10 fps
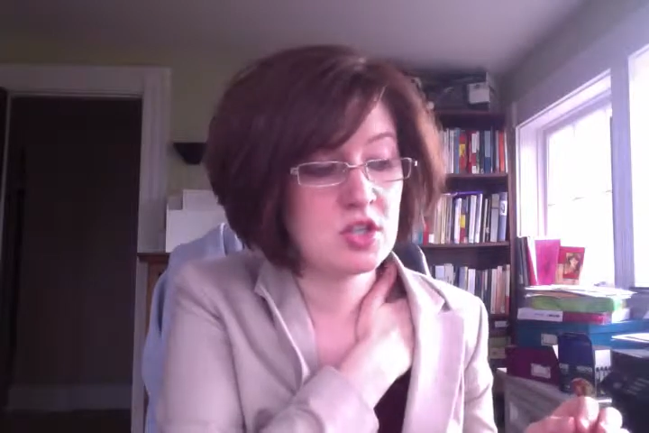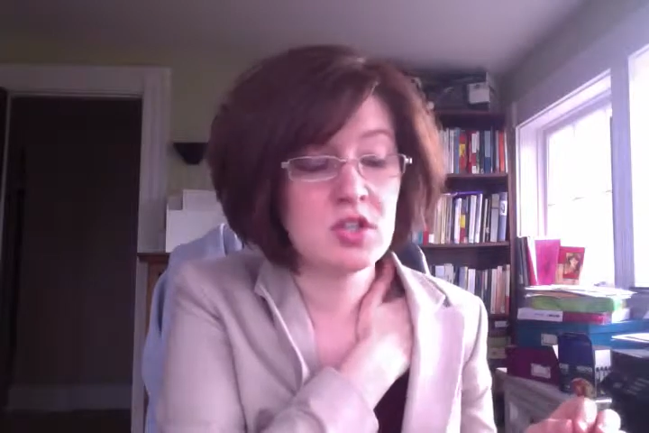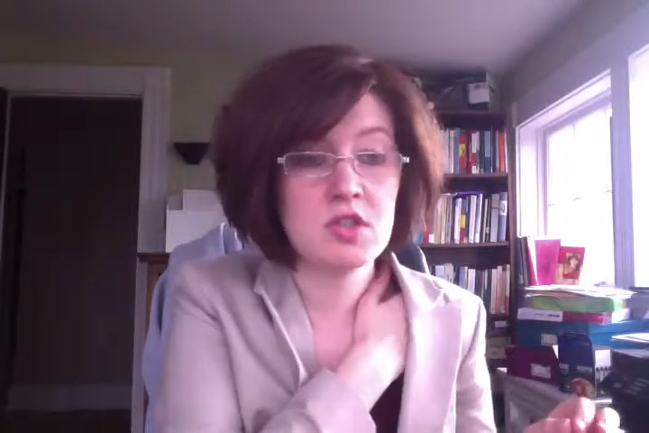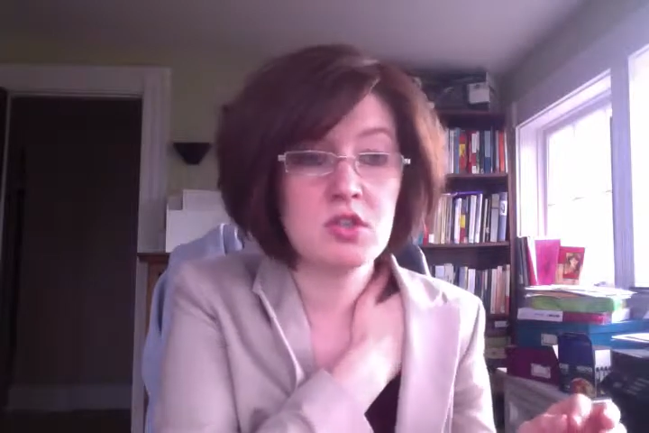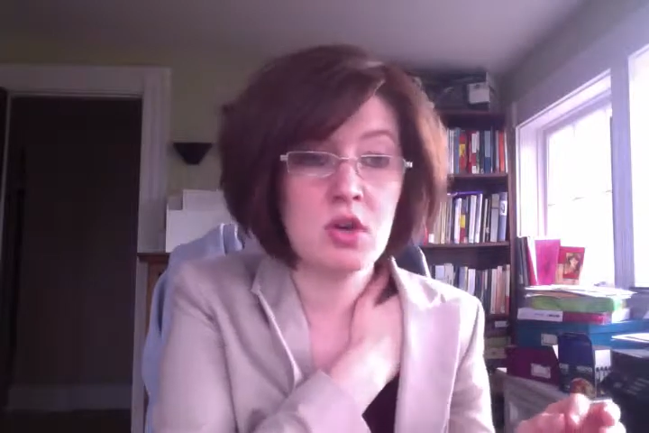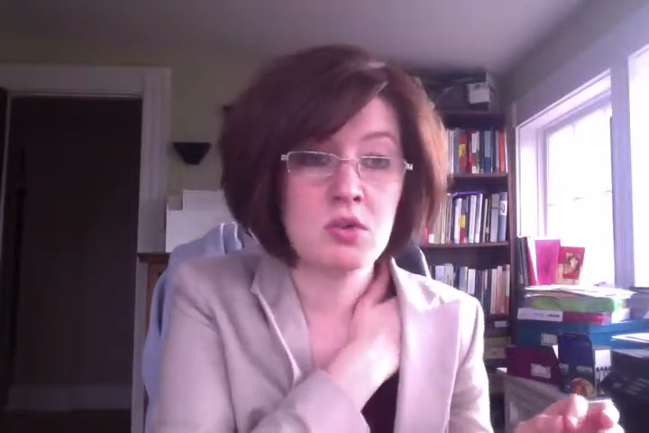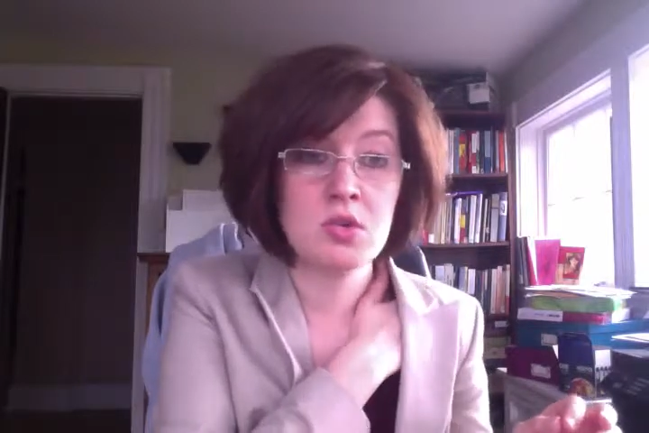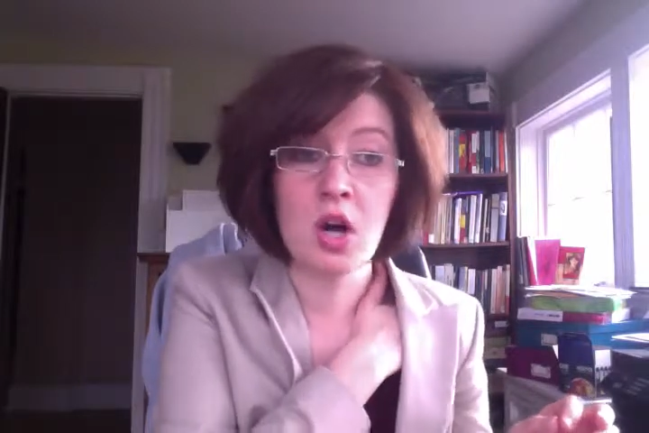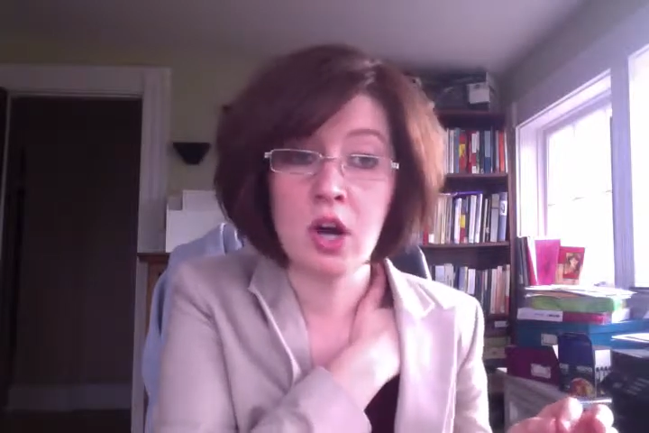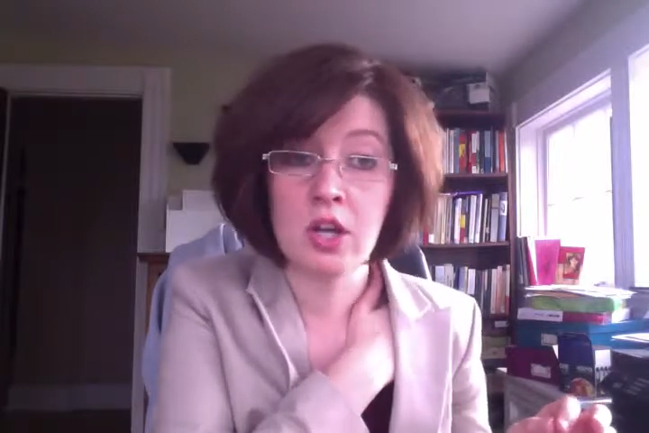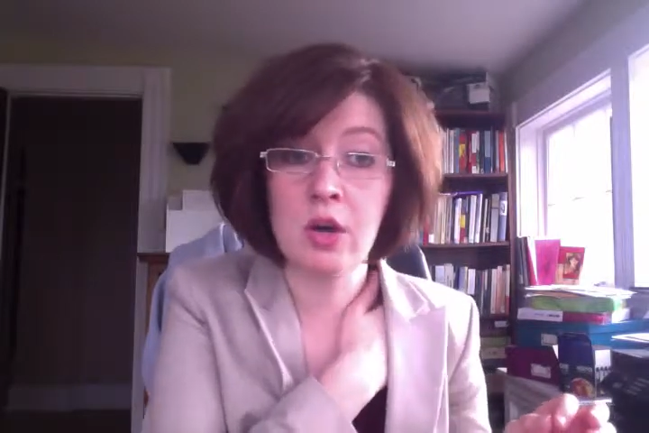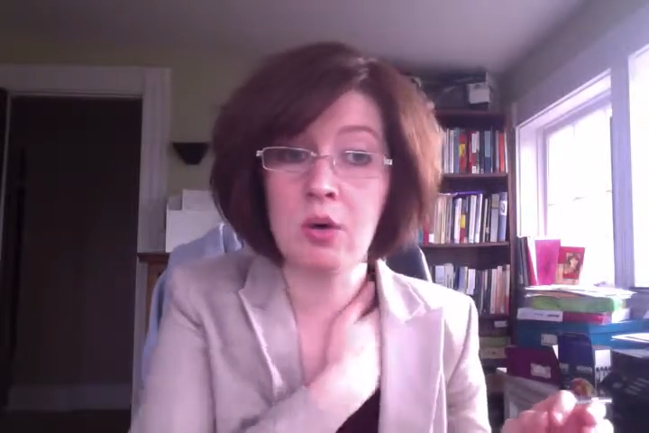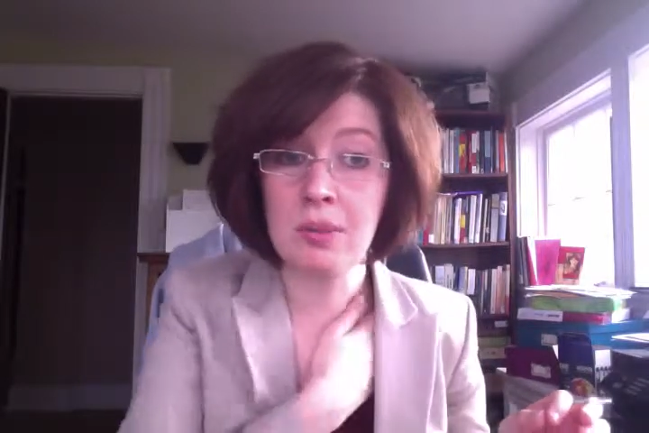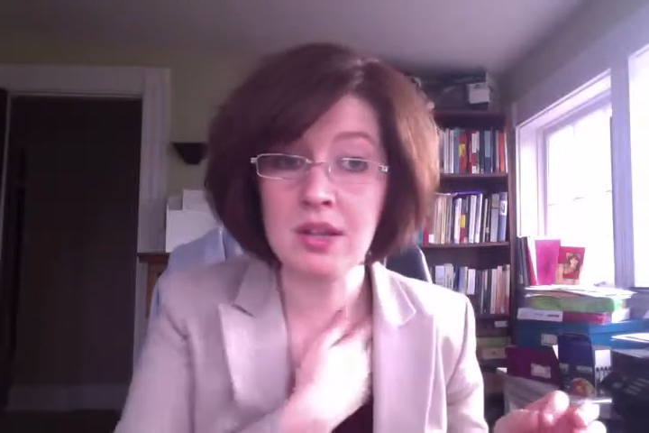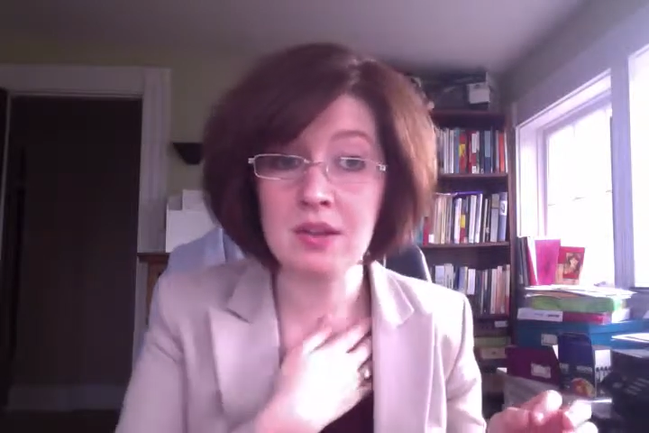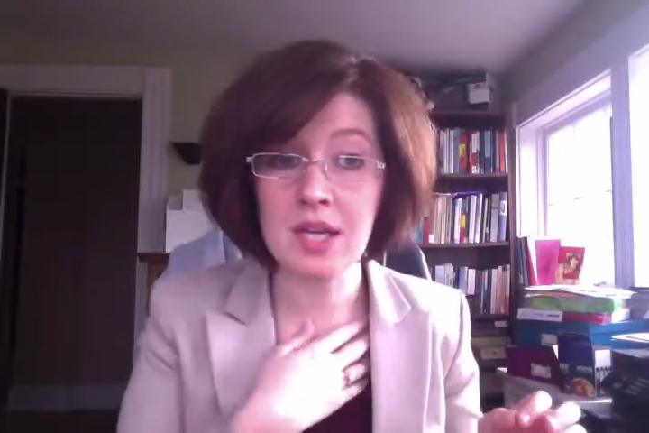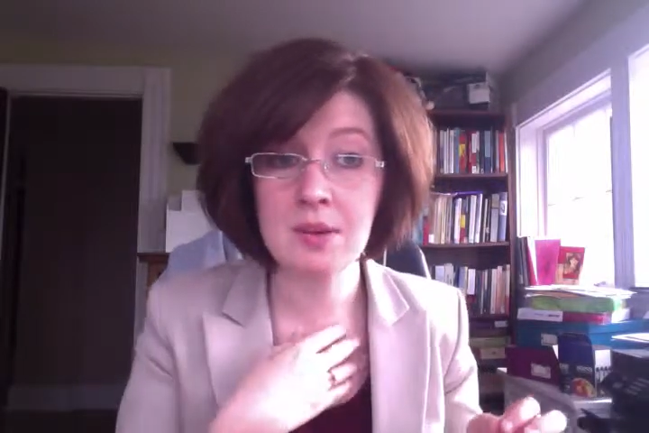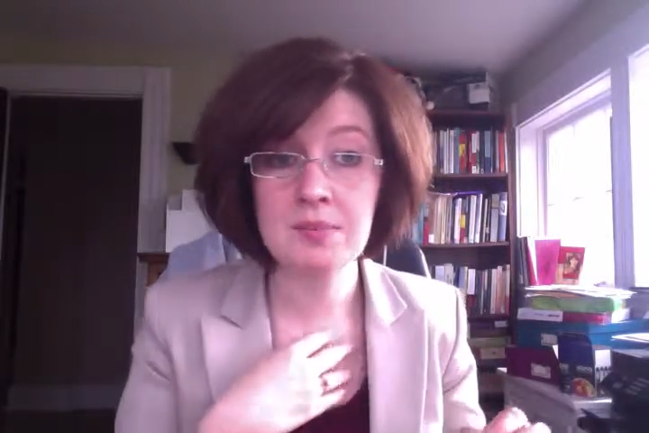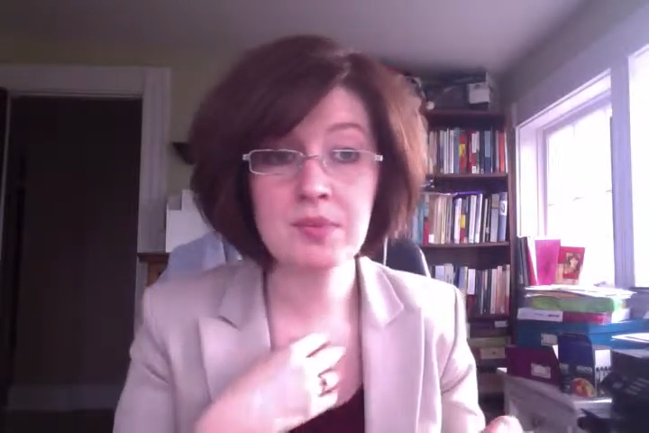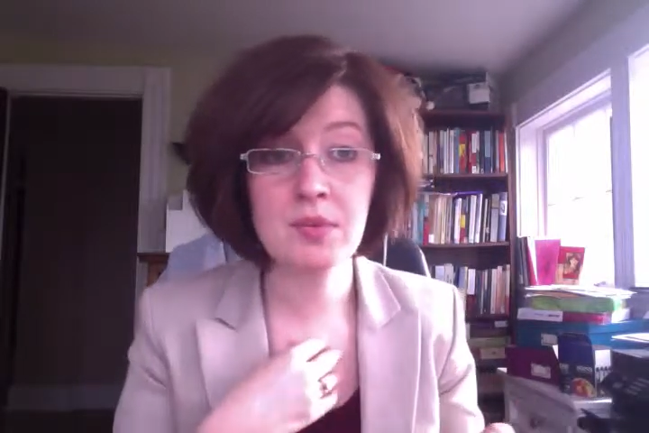that slows cardio ability,
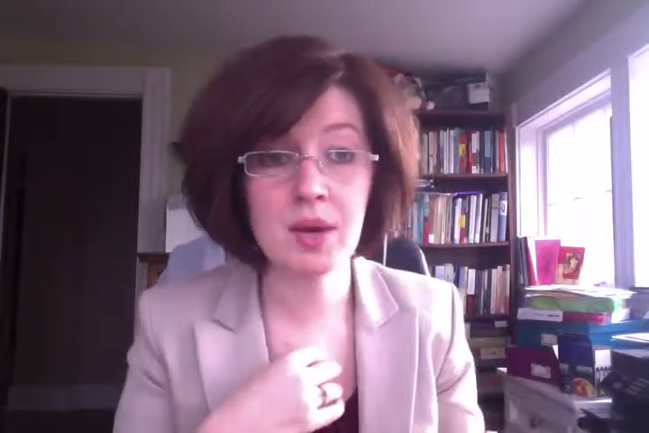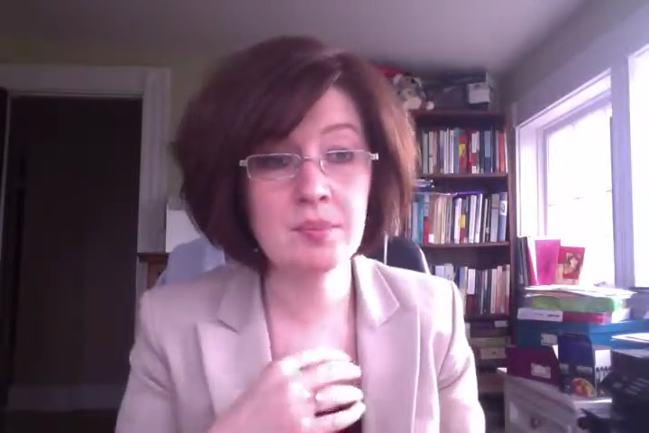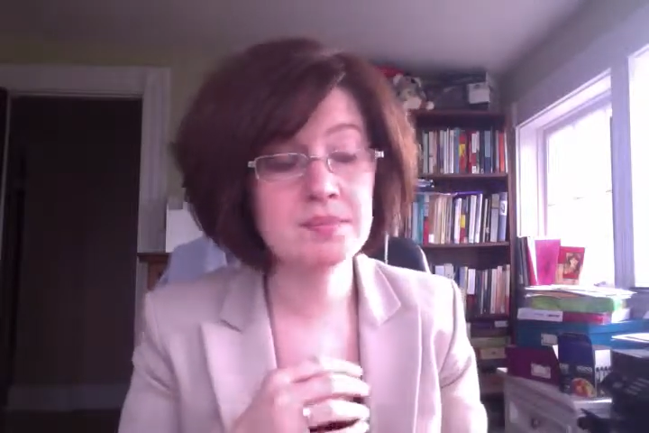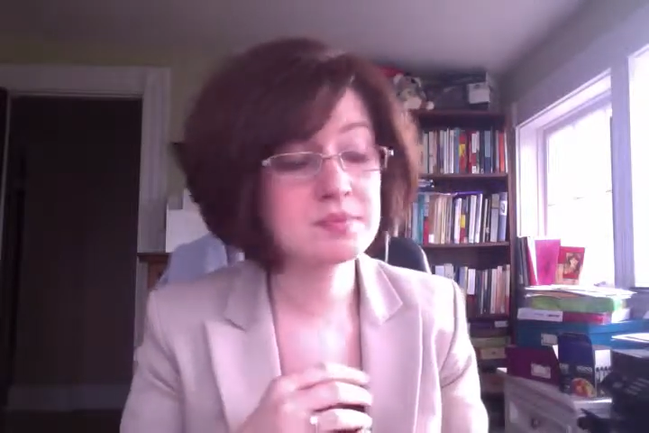right?